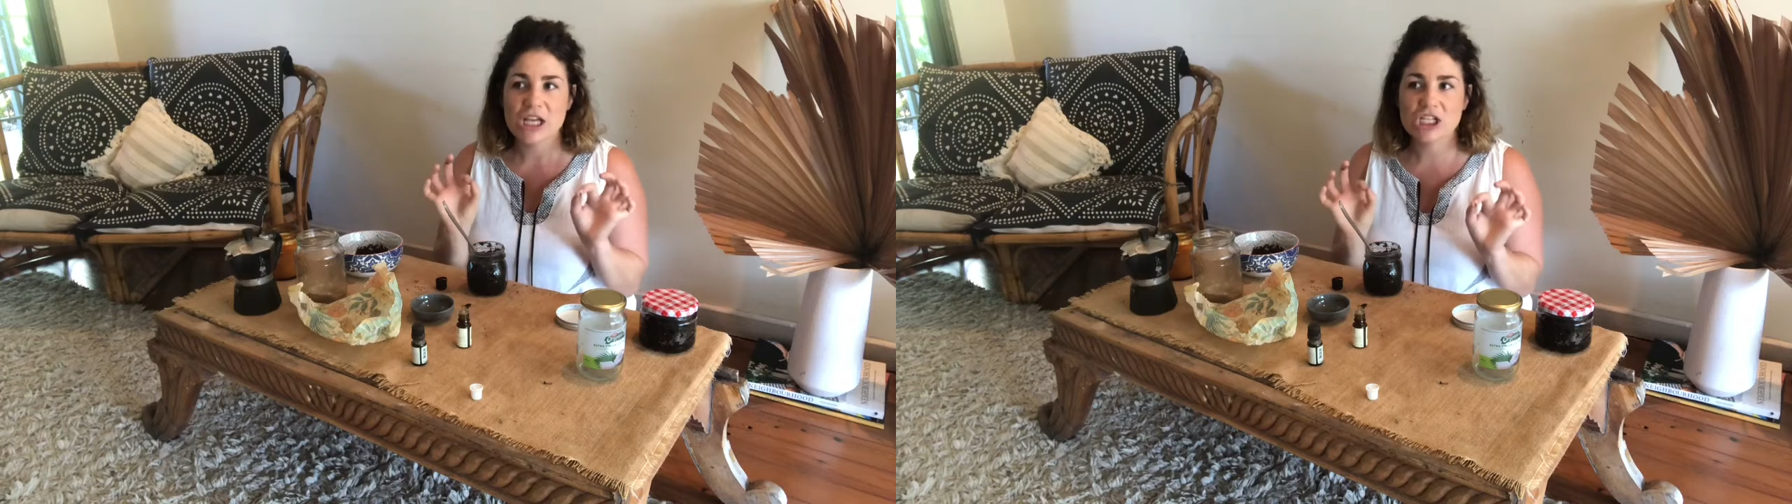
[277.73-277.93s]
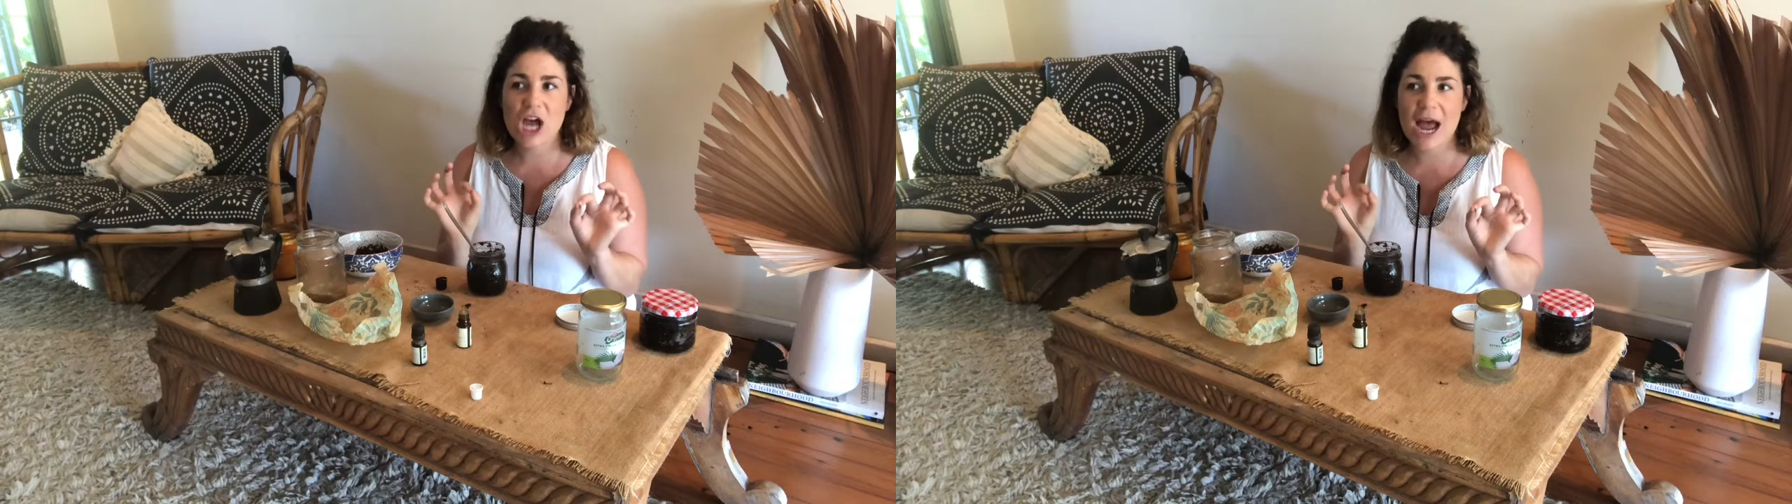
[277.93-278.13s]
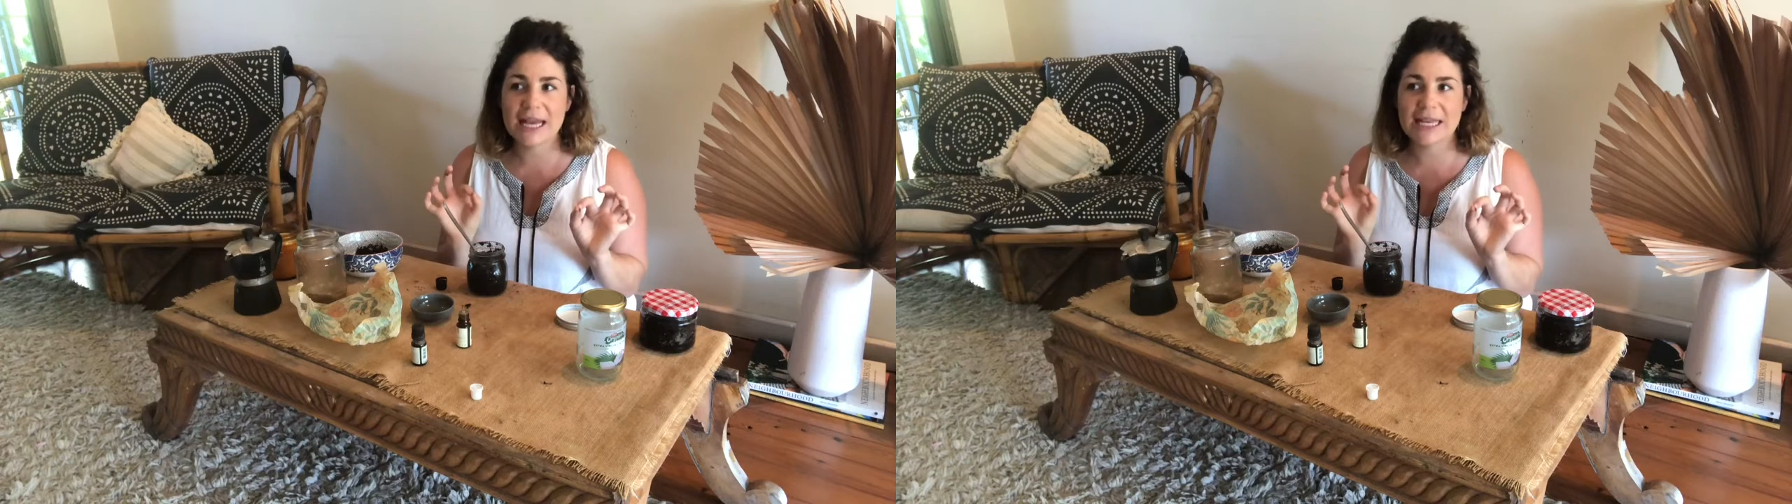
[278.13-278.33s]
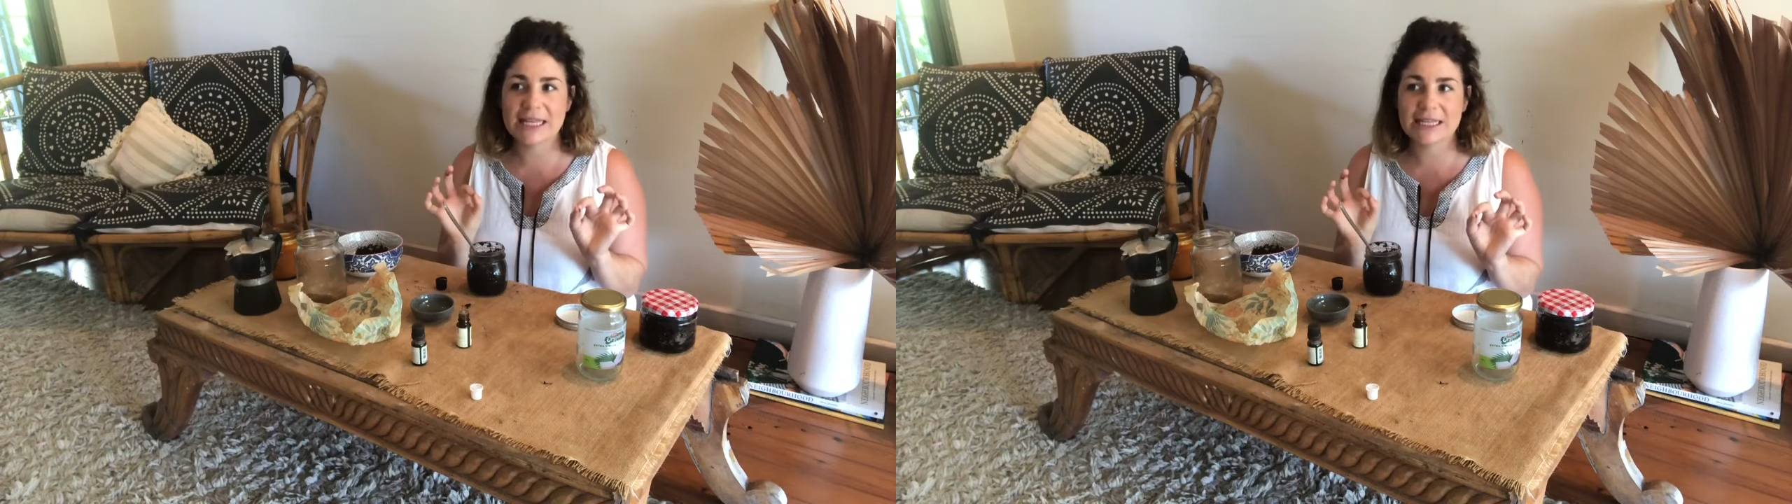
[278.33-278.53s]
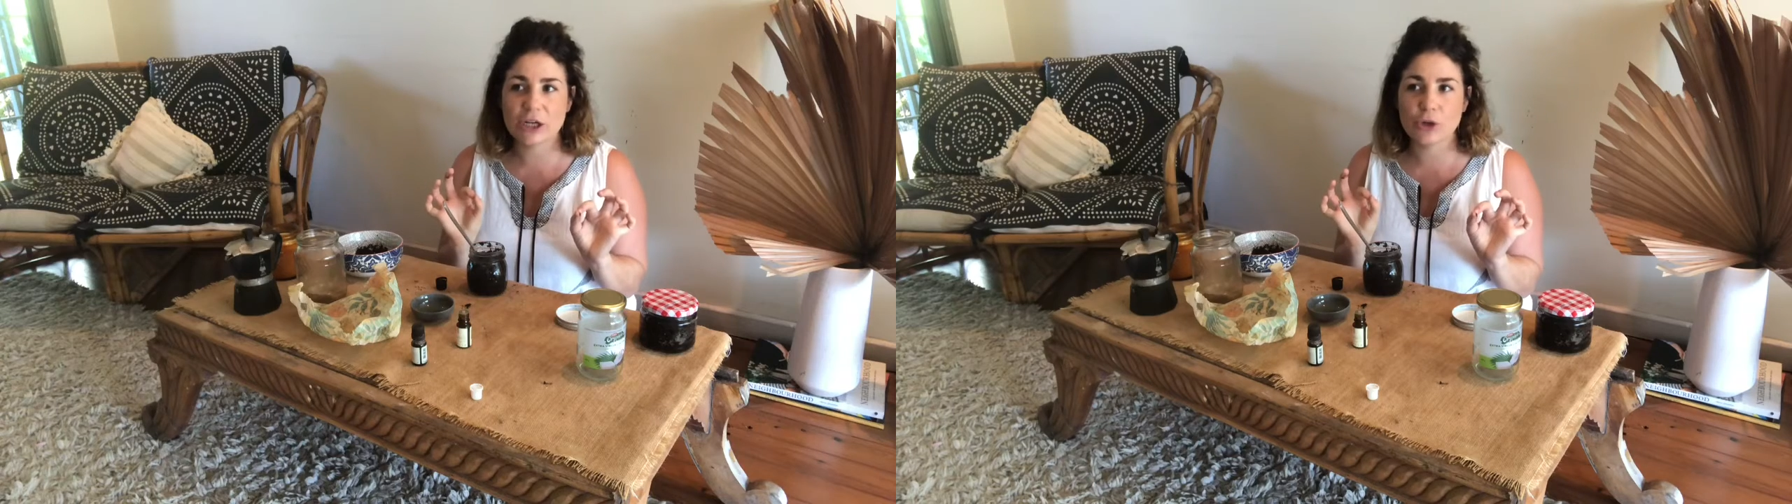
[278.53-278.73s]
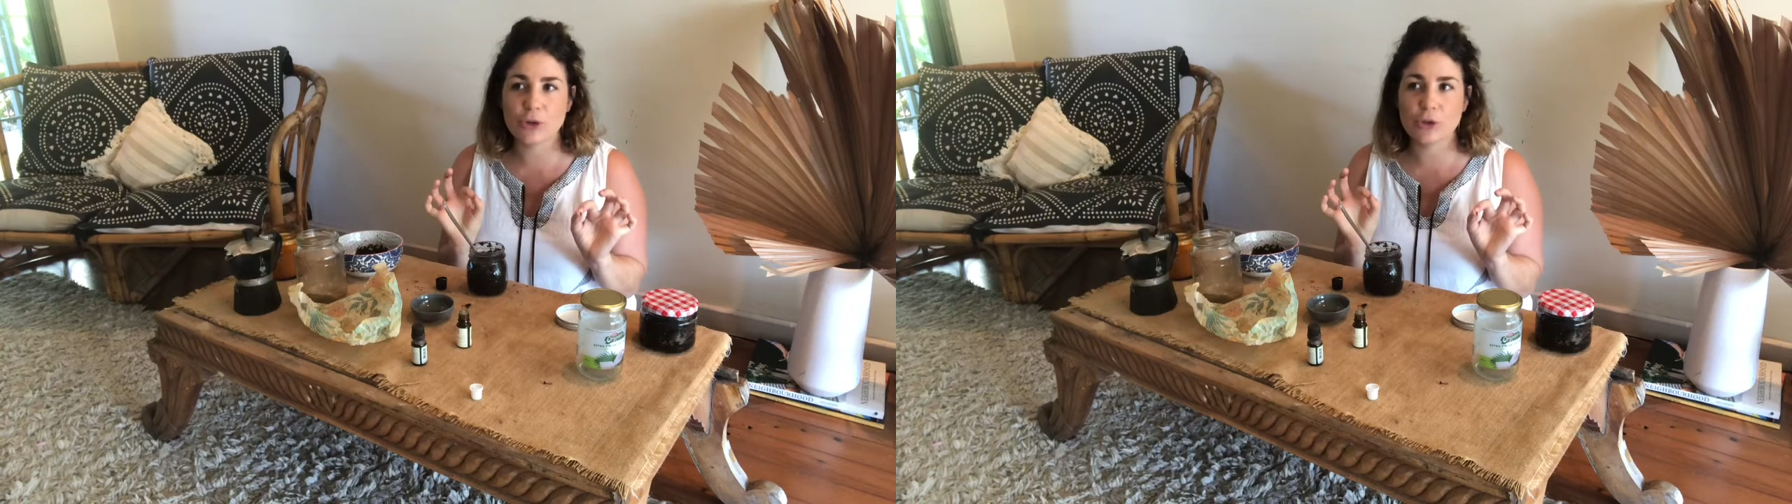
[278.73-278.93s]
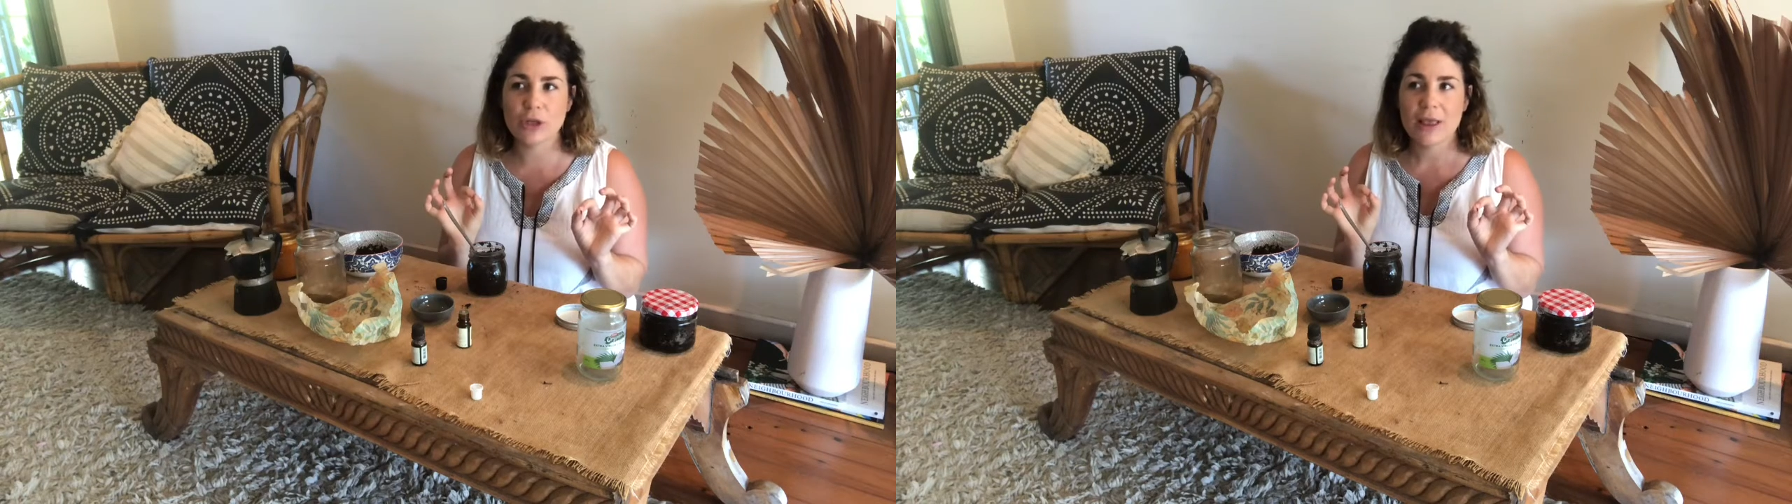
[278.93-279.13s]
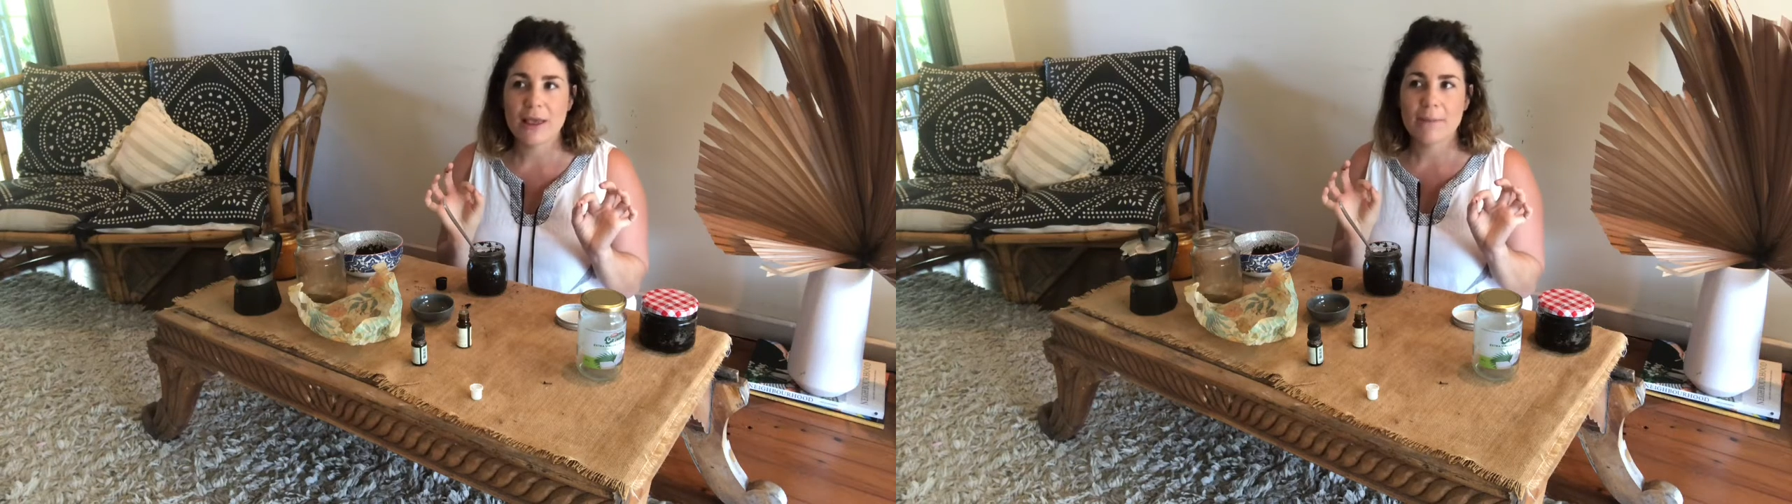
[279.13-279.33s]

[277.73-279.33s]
tiny little